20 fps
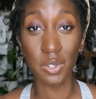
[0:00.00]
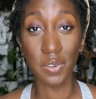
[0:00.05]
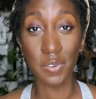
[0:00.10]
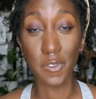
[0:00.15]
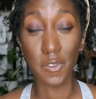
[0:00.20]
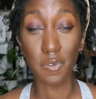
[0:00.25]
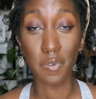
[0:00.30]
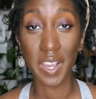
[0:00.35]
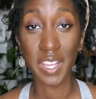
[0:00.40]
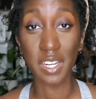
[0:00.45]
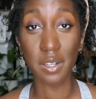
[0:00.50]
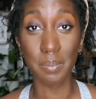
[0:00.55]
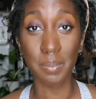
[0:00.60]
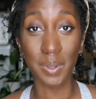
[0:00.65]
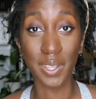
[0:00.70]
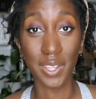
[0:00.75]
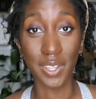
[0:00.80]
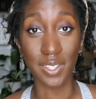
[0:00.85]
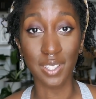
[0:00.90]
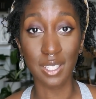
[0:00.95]
if you write a
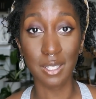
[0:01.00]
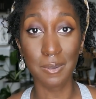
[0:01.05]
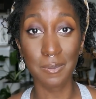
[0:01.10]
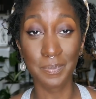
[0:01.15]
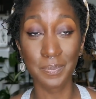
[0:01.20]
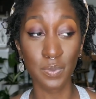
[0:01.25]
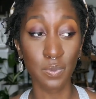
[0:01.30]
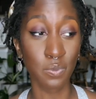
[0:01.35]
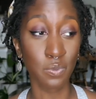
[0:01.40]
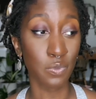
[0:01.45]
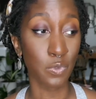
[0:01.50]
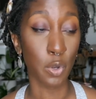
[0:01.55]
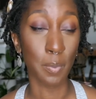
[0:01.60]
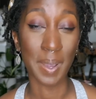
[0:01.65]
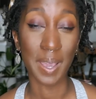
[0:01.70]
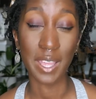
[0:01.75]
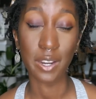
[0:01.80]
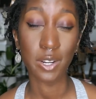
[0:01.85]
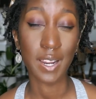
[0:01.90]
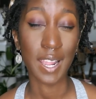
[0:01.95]
book, no
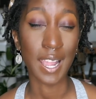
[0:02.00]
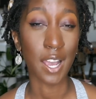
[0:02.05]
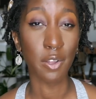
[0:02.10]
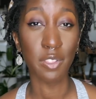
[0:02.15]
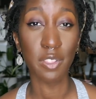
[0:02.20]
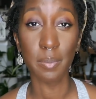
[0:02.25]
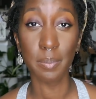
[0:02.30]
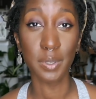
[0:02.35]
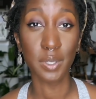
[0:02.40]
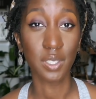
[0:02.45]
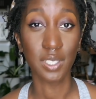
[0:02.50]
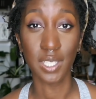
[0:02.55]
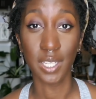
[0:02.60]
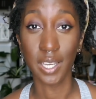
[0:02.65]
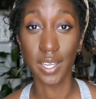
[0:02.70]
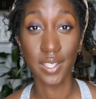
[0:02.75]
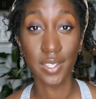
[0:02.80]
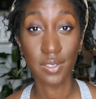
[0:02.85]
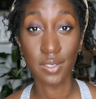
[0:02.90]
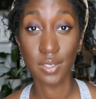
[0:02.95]
matter how the book
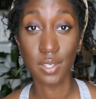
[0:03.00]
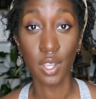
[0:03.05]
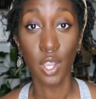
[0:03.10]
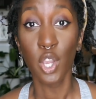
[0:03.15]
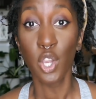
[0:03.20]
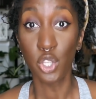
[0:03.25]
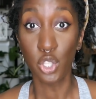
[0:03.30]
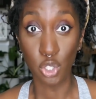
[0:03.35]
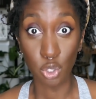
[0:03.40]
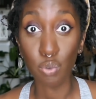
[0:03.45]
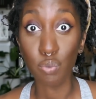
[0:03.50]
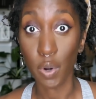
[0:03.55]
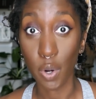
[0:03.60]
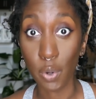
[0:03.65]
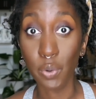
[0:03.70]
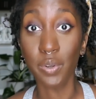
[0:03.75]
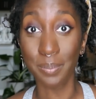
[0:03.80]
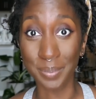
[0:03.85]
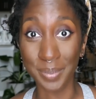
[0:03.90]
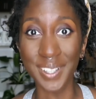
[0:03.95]
does, you
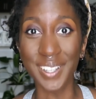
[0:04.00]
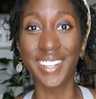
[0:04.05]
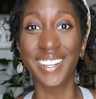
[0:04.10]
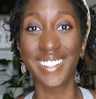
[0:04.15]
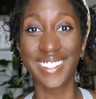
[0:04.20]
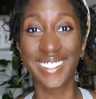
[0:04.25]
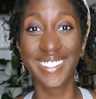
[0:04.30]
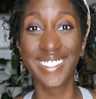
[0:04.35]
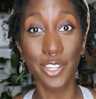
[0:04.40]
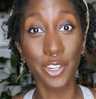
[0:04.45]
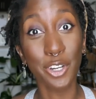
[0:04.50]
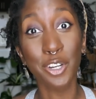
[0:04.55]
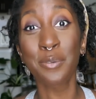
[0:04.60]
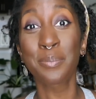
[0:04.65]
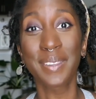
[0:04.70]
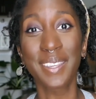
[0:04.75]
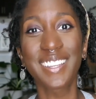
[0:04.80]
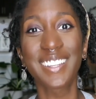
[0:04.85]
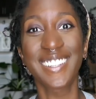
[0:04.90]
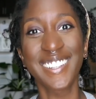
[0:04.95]
wrote a book. You're a
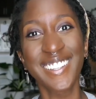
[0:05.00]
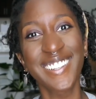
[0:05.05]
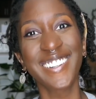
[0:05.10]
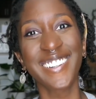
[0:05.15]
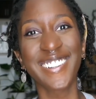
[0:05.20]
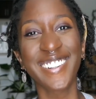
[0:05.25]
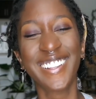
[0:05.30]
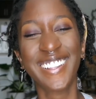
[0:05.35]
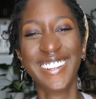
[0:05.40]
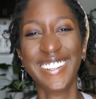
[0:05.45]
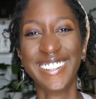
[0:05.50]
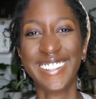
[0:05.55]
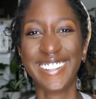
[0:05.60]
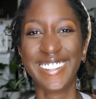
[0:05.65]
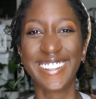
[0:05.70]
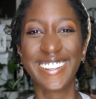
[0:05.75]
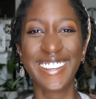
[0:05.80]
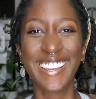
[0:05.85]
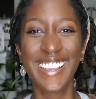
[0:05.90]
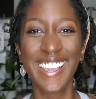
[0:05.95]
big deal.
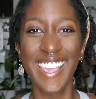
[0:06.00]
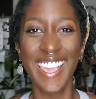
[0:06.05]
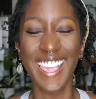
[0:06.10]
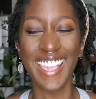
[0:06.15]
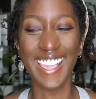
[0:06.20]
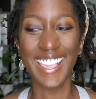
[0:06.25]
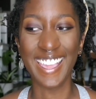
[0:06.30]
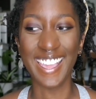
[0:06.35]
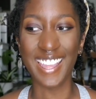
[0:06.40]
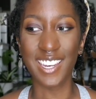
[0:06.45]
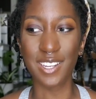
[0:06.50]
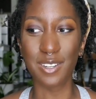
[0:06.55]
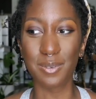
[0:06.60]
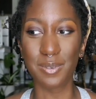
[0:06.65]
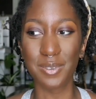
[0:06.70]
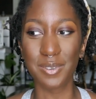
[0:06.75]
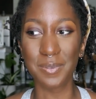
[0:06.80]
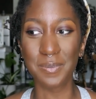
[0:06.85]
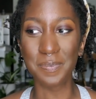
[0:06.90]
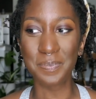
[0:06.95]
And
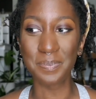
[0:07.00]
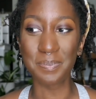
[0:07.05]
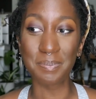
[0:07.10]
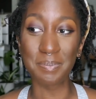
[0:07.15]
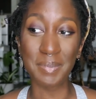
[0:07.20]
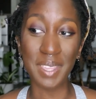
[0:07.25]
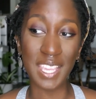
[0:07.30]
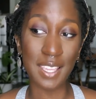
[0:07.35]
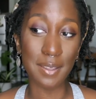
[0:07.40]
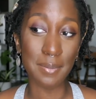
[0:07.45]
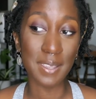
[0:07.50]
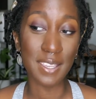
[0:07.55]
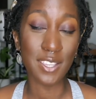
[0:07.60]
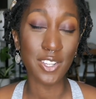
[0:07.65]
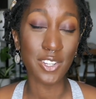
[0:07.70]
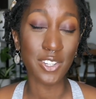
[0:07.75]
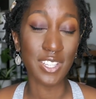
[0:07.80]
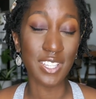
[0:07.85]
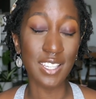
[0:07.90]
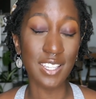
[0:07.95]
maybe
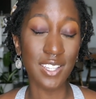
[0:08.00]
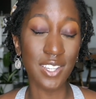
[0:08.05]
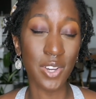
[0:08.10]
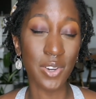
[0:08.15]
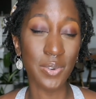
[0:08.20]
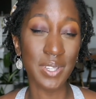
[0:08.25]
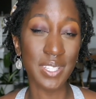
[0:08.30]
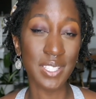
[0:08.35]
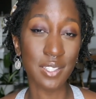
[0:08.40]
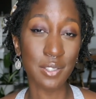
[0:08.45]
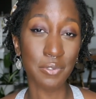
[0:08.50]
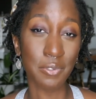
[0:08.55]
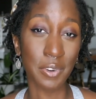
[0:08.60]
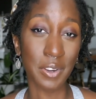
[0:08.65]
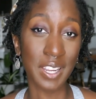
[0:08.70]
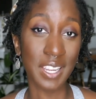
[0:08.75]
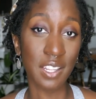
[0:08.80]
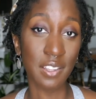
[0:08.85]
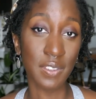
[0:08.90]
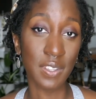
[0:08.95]
your ego is
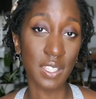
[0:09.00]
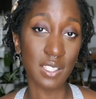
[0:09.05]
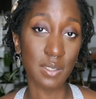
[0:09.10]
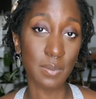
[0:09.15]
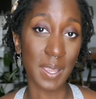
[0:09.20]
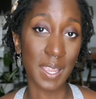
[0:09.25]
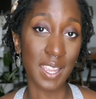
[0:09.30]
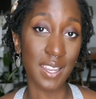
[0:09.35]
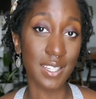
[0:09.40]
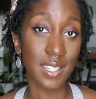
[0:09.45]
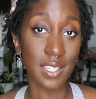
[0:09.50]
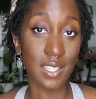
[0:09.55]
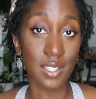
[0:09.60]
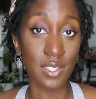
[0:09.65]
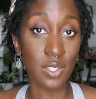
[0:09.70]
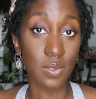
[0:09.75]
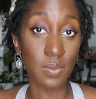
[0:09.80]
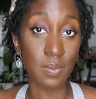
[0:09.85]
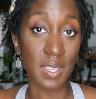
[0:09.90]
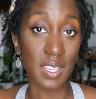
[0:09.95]
afraid of expanding
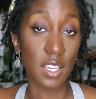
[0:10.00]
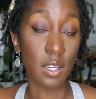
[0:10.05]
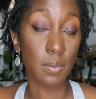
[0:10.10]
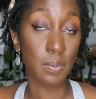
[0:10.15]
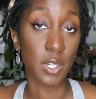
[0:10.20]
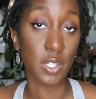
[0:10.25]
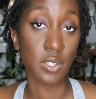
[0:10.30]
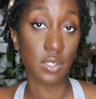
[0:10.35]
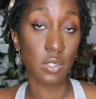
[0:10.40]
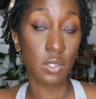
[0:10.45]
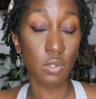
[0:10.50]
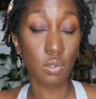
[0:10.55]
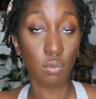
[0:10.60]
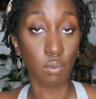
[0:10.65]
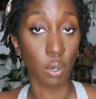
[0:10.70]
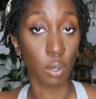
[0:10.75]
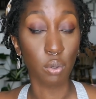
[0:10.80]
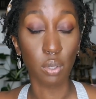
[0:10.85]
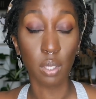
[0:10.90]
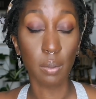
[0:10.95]
into being a person who
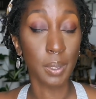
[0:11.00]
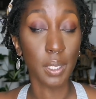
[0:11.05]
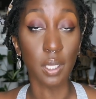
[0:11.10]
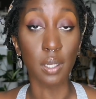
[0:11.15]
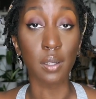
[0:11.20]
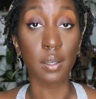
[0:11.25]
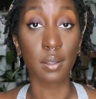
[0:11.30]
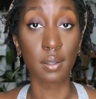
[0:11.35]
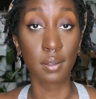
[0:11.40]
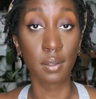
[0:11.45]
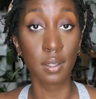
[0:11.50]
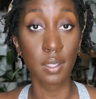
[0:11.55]
wrote a book.